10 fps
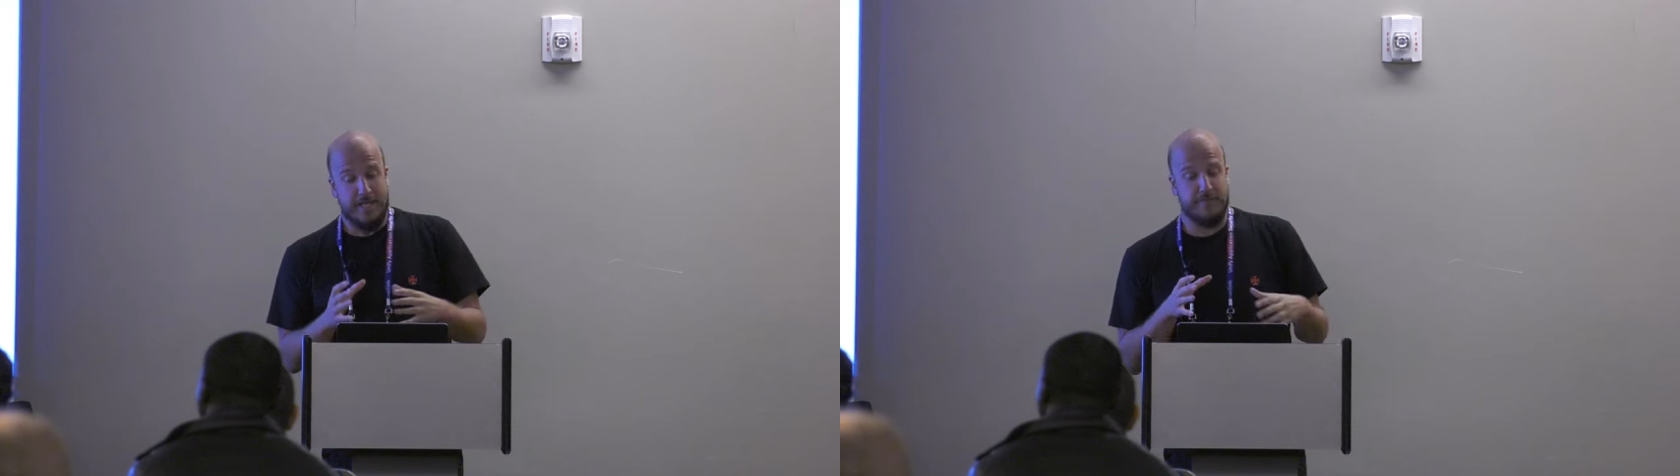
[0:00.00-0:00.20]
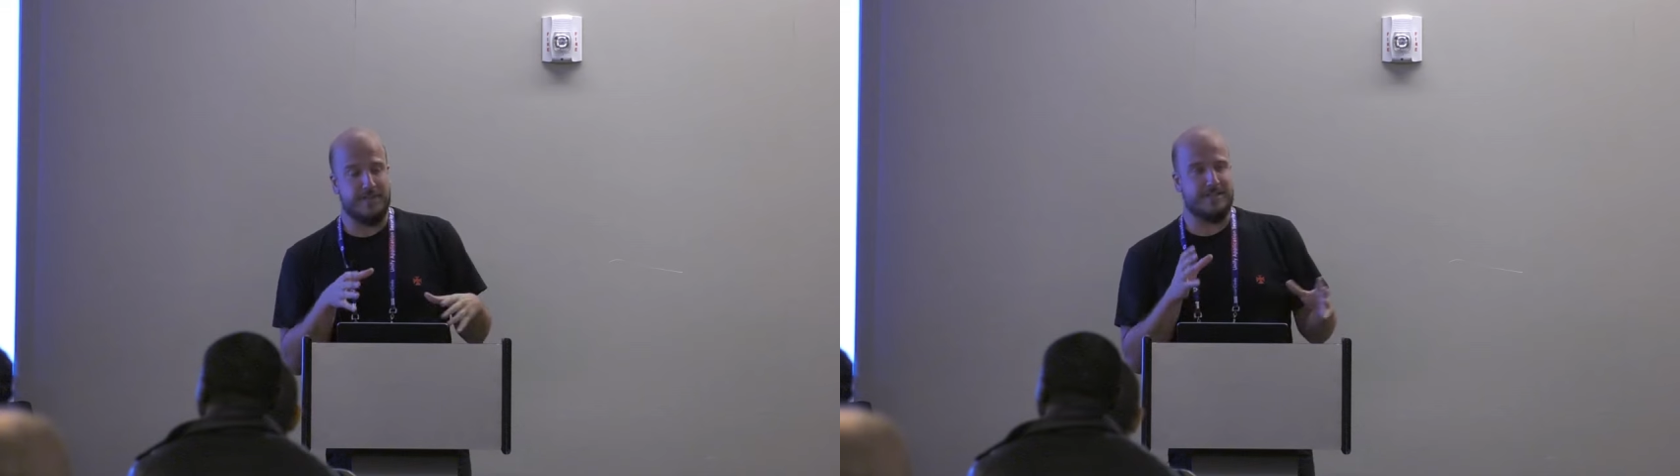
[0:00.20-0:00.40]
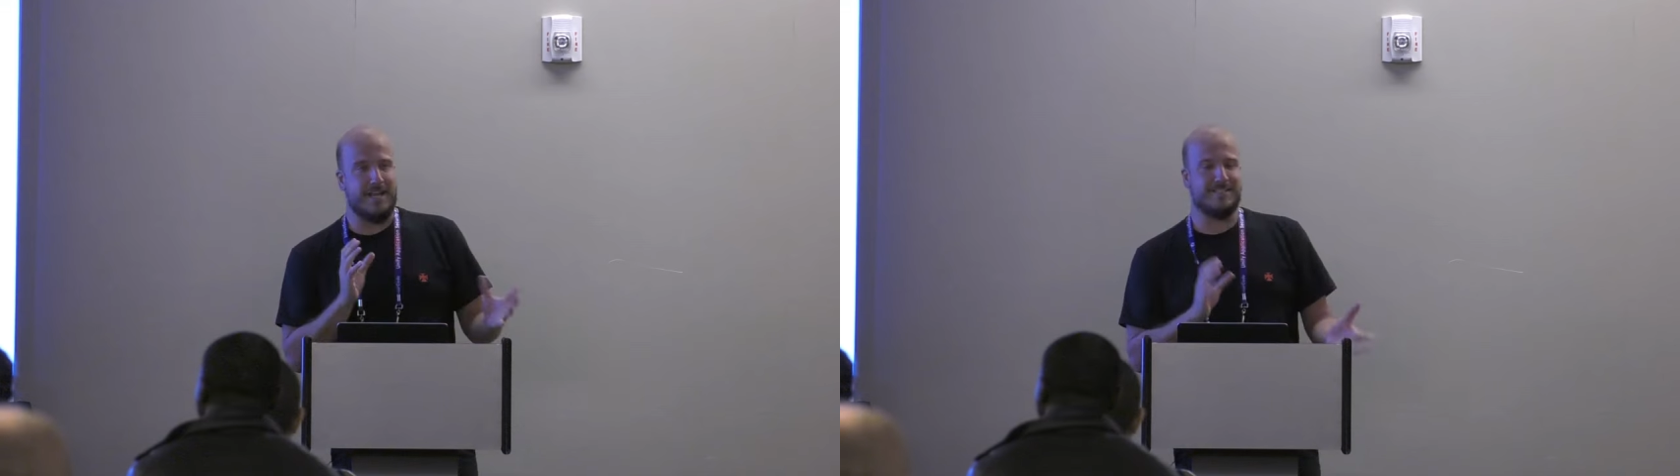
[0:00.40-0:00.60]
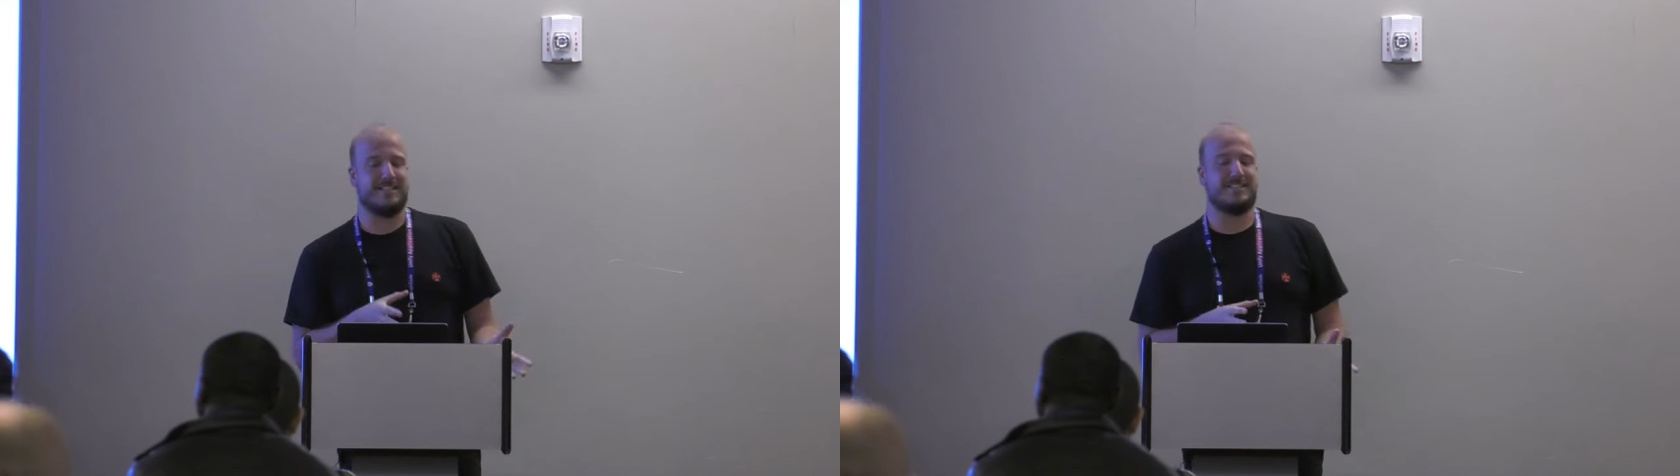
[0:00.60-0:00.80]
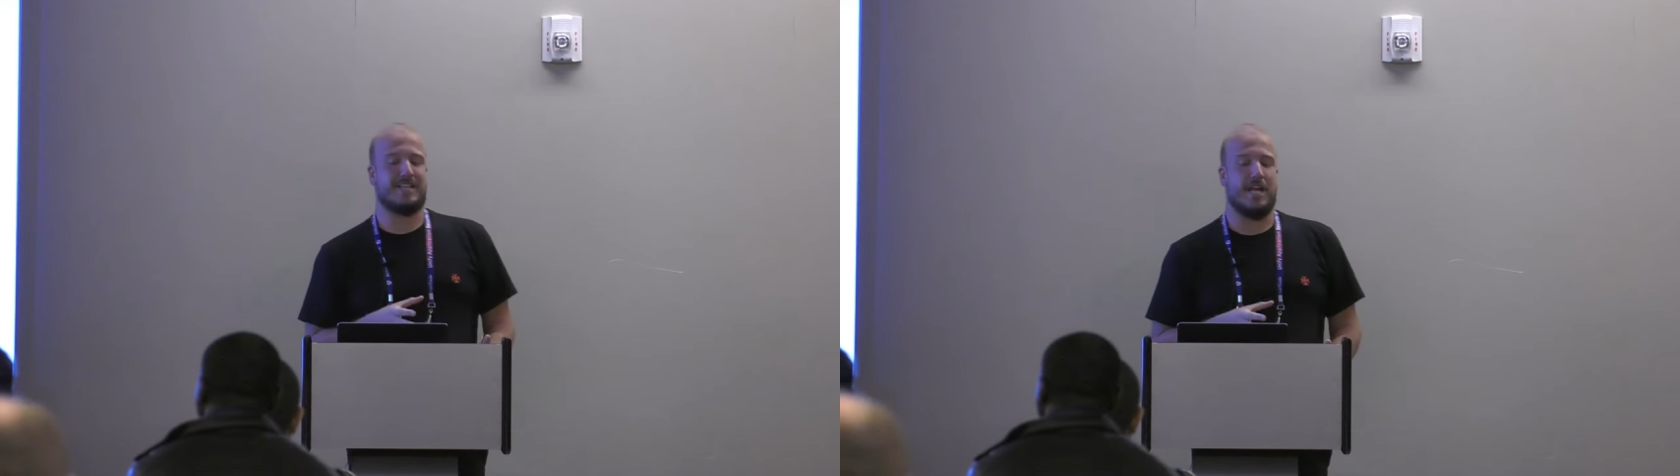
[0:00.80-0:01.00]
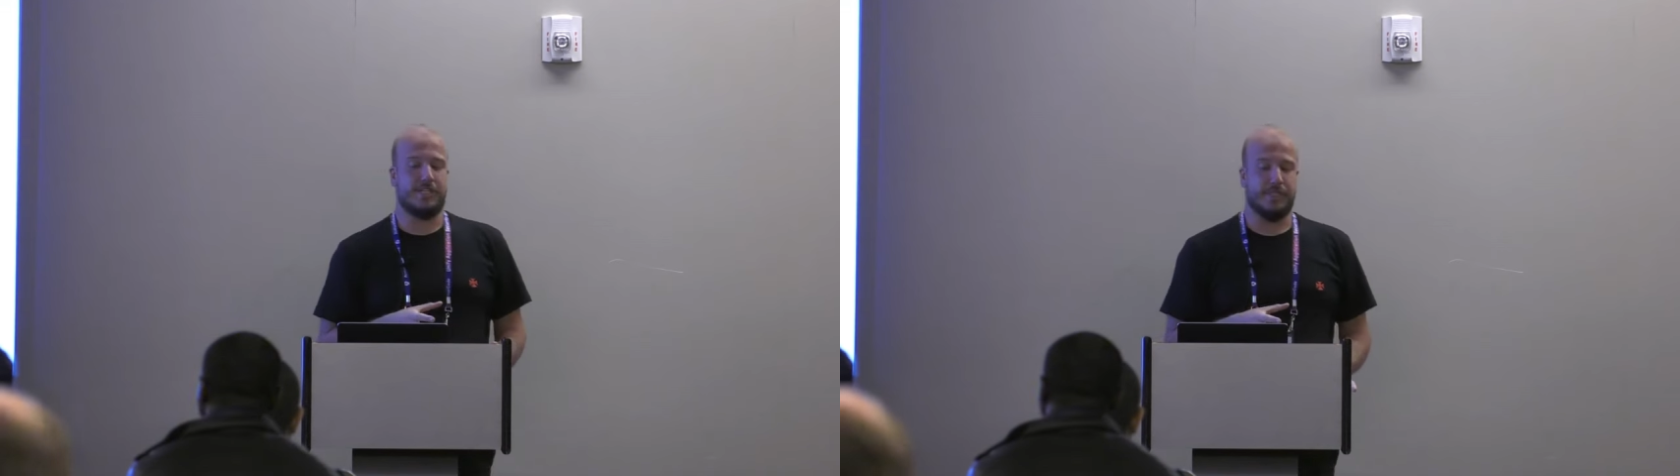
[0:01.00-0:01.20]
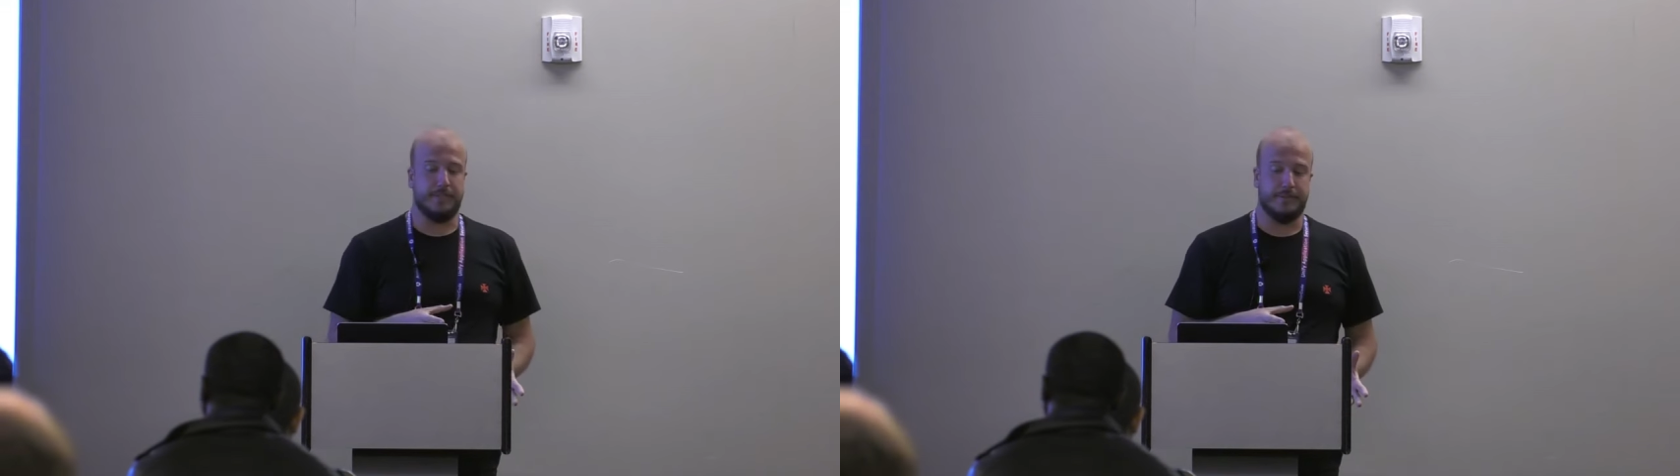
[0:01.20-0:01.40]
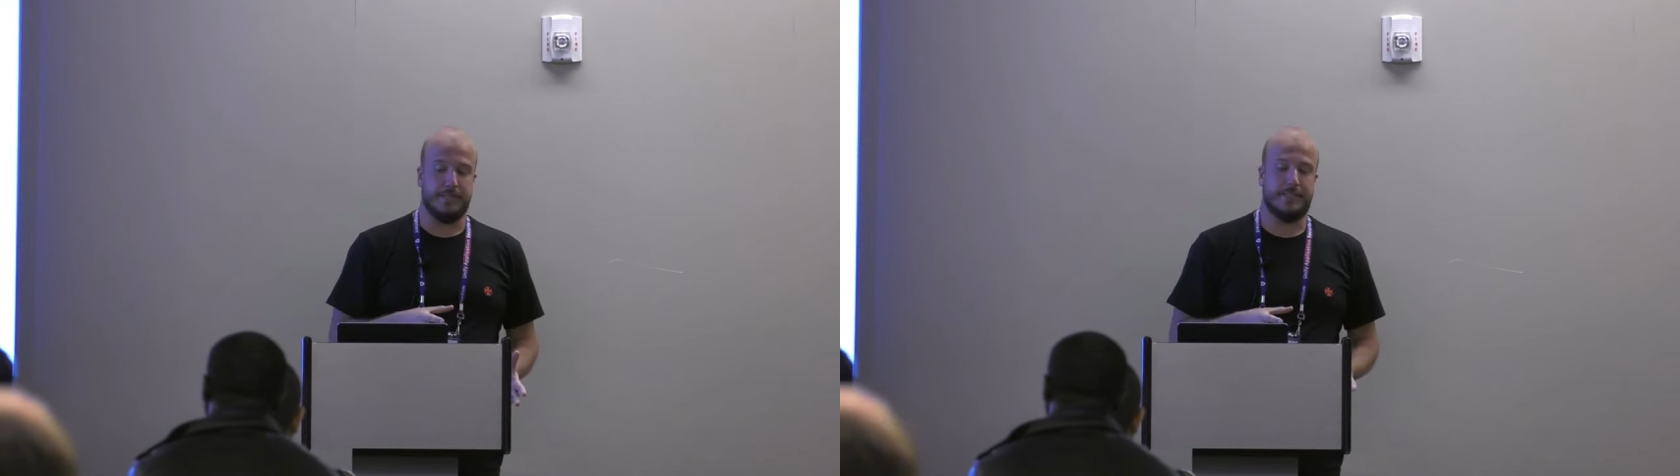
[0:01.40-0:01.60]
If detects a
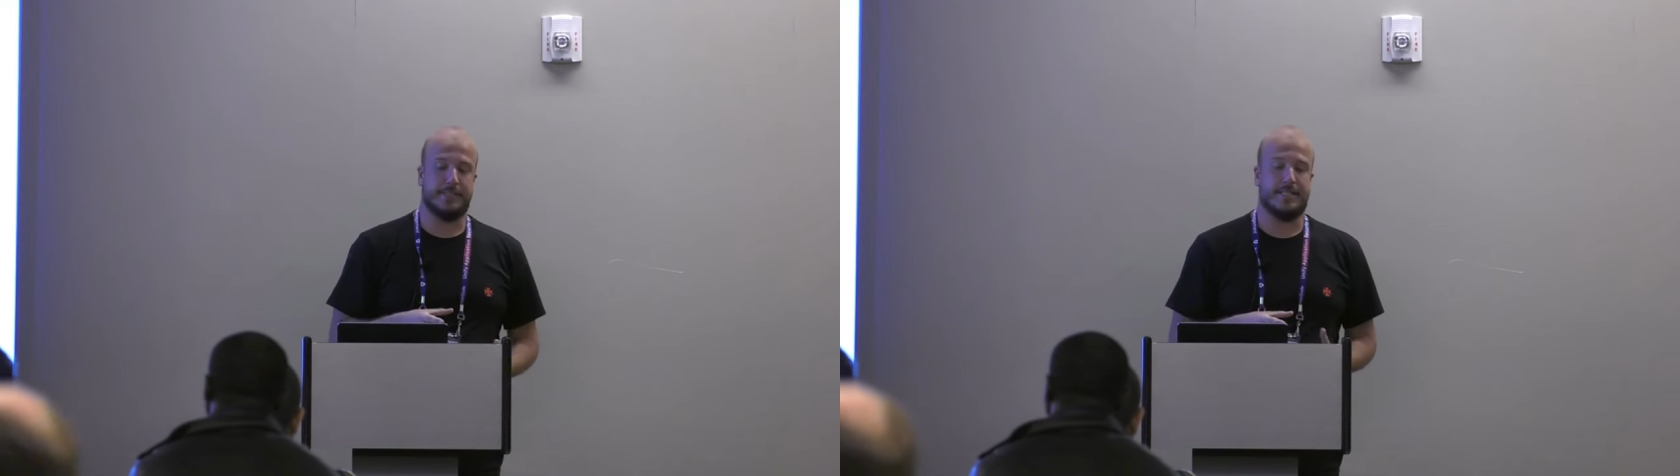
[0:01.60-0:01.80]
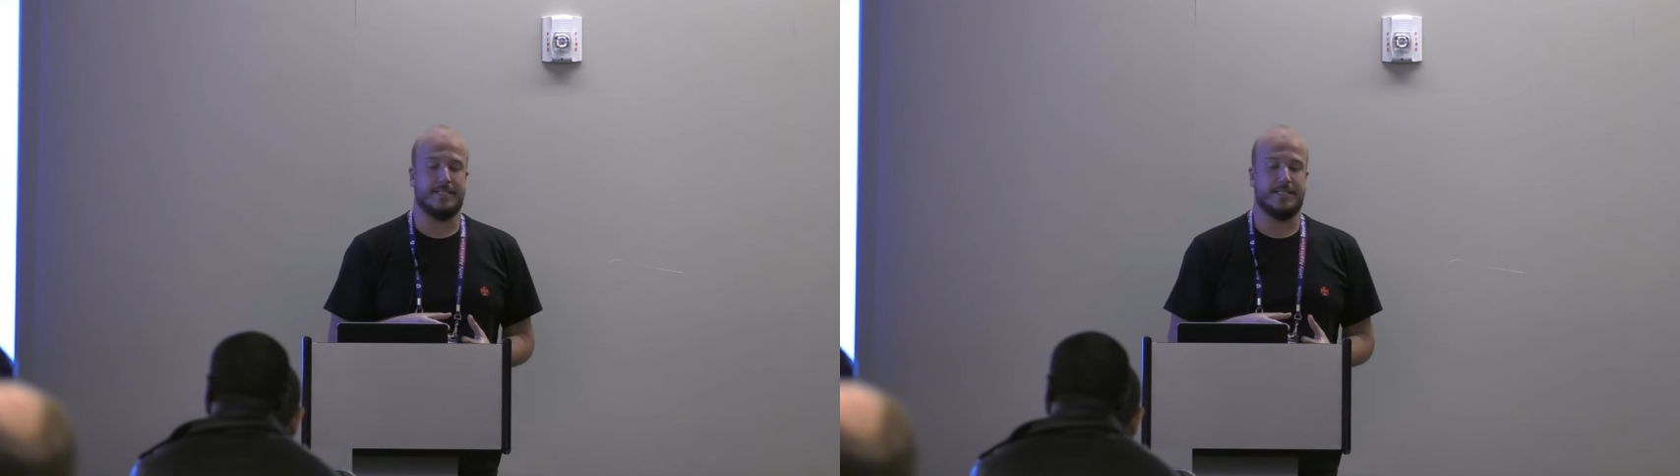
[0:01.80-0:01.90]
session uh,